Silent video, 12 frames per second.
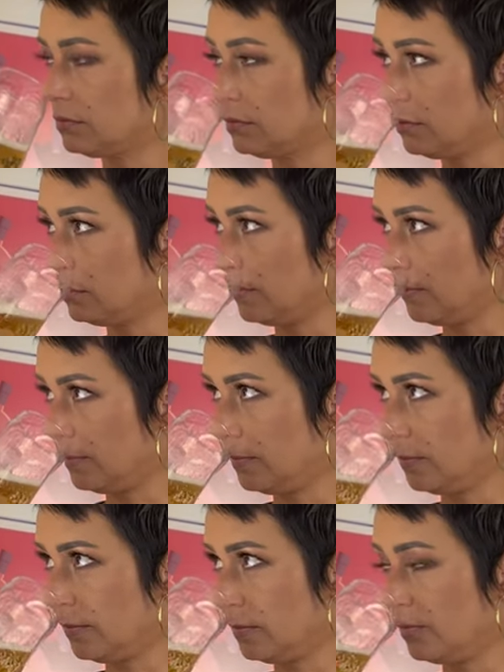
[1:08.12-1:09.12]

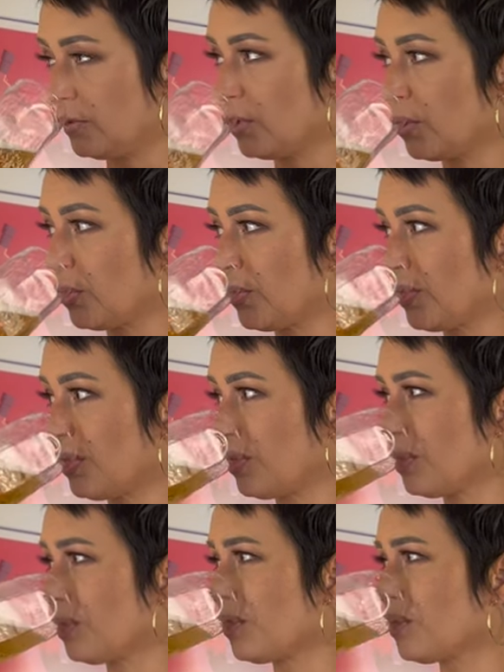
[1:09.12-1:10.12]

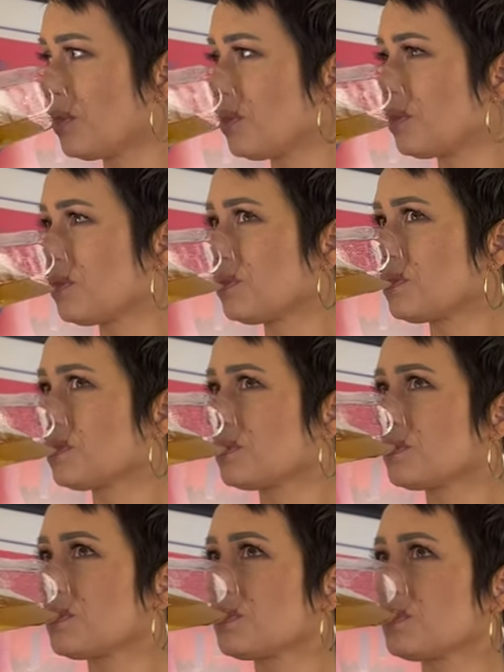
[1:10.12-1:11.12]

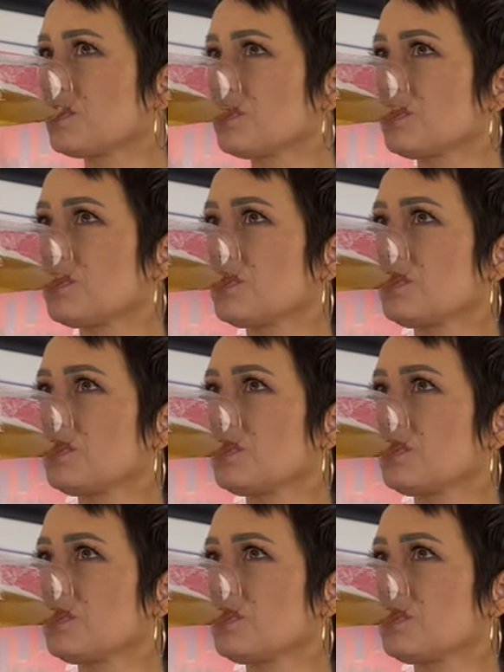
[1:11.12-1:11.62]
[no speech]